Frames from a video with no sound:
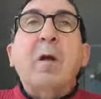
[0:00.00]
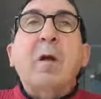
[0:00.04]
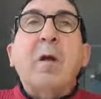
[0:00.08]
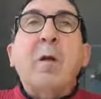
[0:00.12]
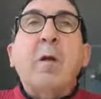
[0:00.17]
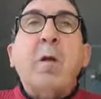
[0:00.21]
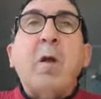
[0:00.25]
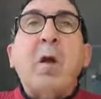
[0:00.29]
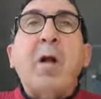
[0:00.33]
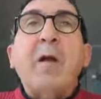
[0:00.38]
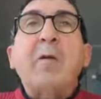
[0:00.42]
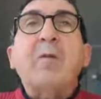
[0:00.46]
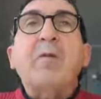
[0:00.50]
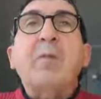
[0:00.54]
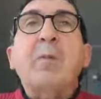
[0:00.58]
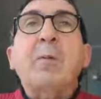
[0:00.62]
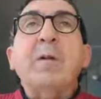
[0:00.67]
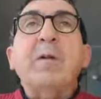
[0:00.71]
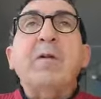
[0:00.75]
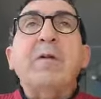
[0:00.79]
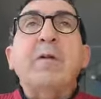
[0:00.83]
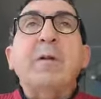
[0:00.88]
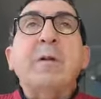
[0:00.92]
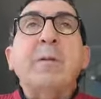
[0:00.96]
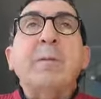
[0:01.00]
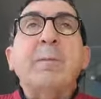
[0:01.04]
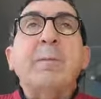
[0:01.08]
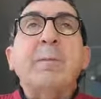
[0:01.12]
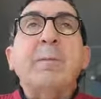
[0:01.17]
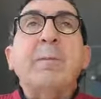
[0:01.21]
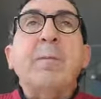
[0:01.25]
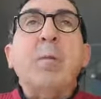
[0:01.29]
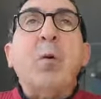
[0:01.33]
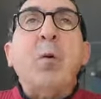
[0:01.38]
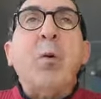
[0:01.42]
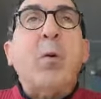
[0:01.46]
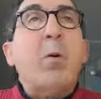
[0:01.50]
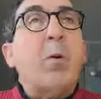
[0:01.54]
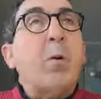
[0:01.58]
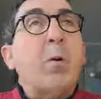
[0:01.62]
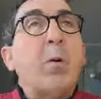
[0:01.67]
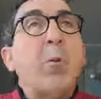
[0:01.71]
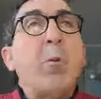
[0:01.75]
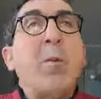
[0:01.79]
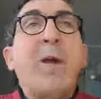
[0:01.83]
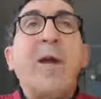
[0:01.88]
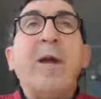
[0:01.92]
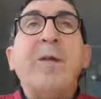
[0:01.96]
her husband or
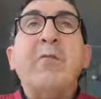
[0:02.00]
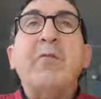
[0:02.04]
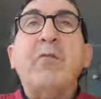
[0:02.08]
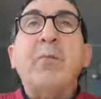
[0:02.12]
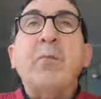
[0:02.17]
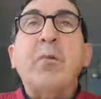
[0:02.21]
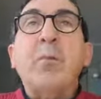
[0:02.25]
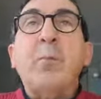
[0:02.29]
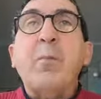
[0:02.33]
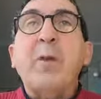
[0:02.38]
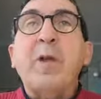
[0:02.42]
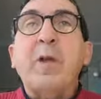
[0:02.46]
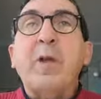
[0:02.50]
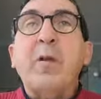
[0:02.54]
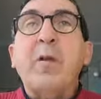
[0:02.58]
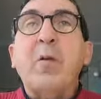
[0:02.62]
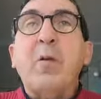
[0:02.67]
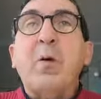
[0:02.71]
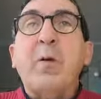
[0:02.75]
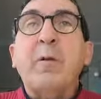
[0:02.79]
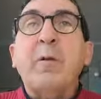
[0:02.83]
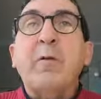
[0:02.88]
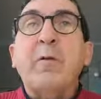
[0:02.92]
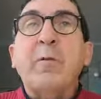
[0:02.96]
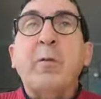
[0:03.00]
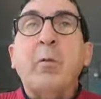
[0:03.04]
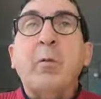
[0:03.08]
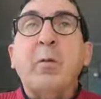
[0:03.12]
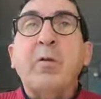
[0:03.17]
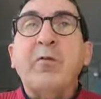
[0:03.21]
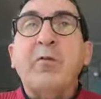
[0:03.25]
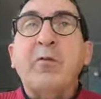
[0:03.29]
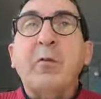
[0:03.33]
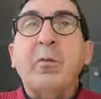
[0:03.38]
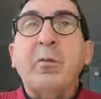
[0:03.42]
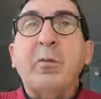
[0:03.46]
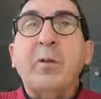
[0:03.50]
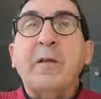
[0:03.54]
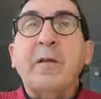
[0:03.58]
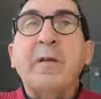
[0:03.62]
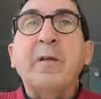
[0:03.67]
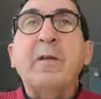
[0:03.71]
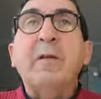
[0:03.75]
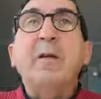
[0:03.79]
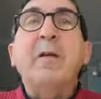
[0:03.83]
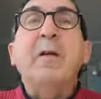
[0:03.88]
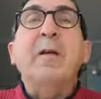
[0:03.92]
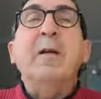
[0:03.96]
her master, depending on what you
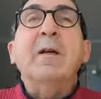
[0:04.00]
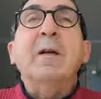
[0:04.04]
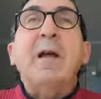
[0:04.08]
read,